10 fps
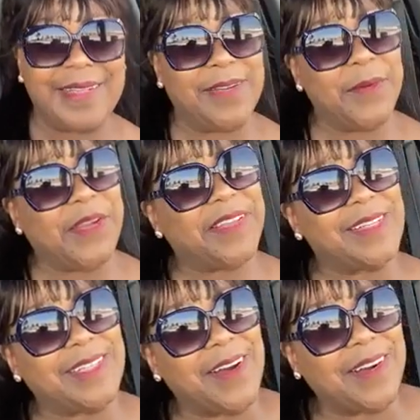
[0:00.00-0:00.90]
And then when you get
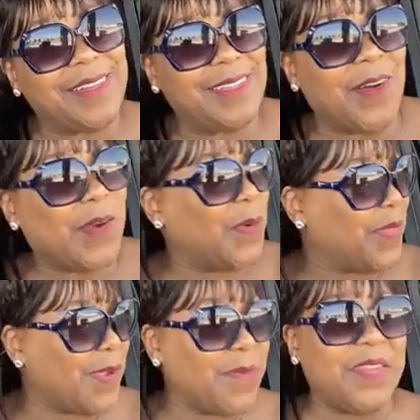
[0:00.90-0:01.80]
to talking
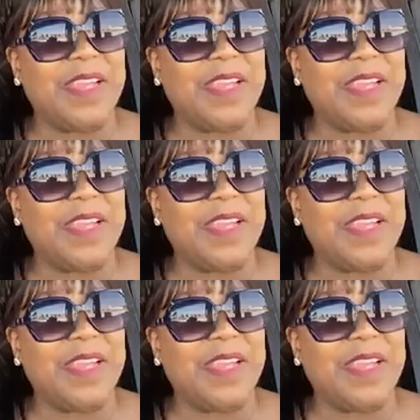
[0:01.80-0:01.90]
with them,